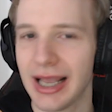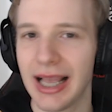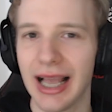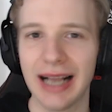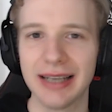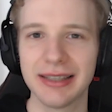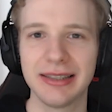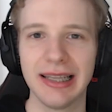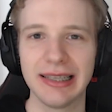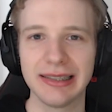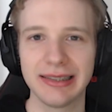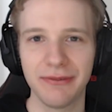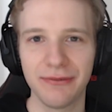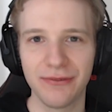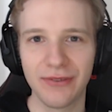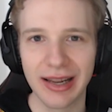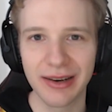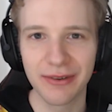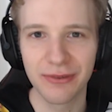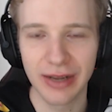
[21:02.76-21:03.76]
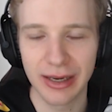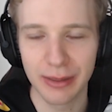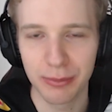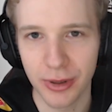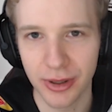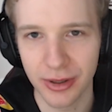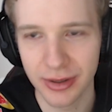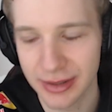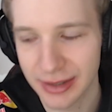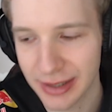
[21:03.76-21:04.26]
Actually, that's a fair fair
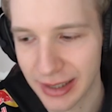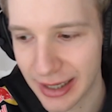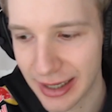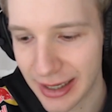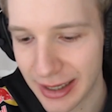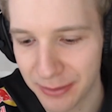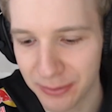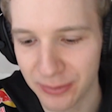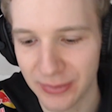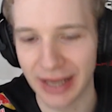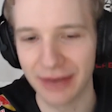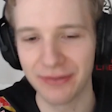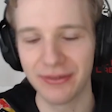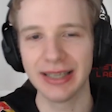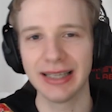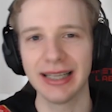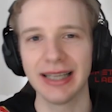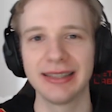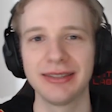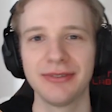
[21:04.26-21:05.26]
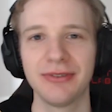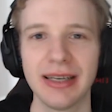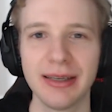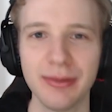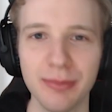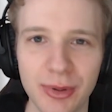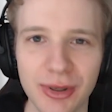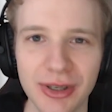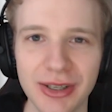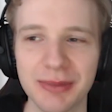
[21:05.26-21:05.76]
point. Um, I think that's very
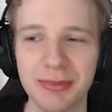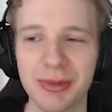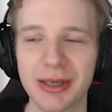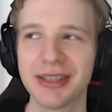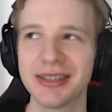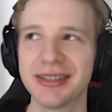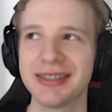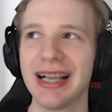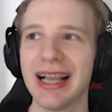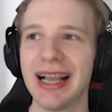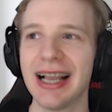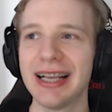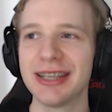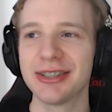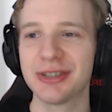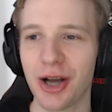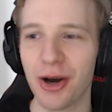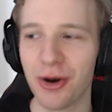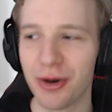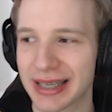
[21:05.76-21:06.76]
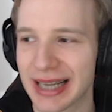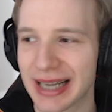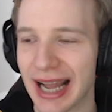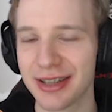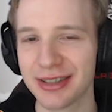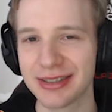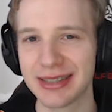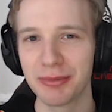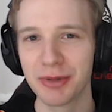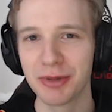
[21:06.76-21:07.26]
important because so
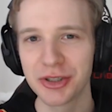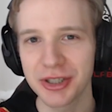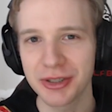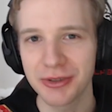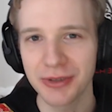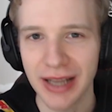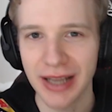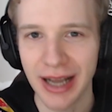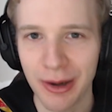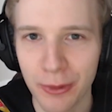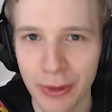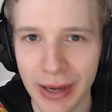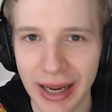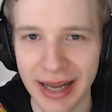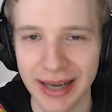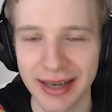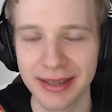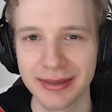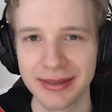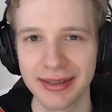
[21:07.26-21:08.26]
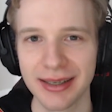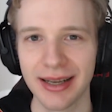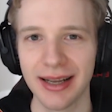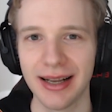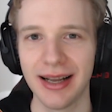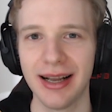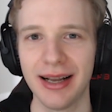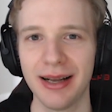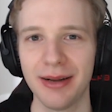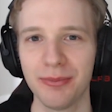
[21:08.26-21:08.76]
Carlos, I'm not sure you're aware.
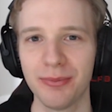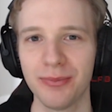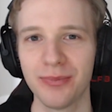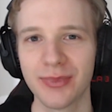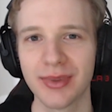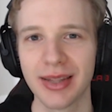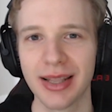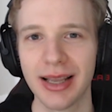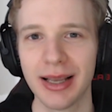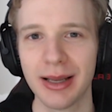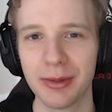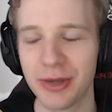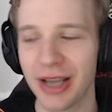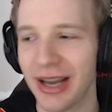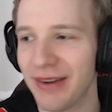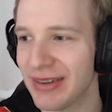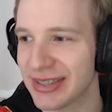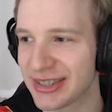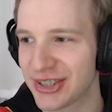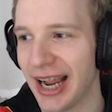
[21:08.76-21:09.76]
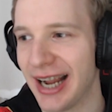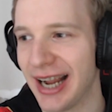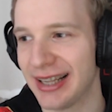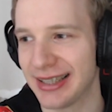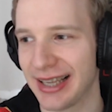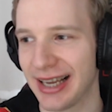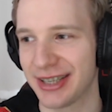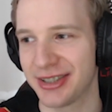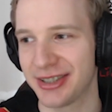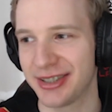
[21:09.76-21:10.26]
Um, you have a
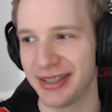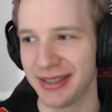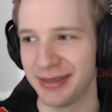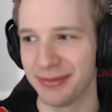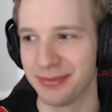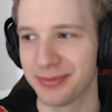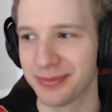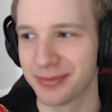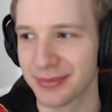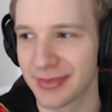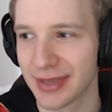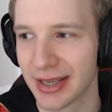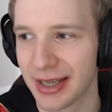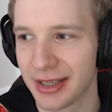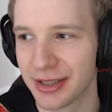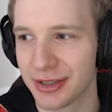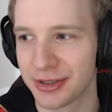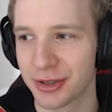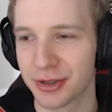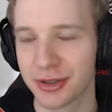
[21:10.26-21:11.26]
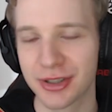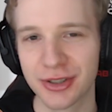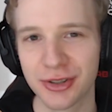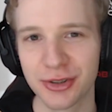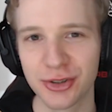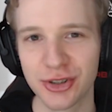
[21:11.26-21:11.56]
child actually. So good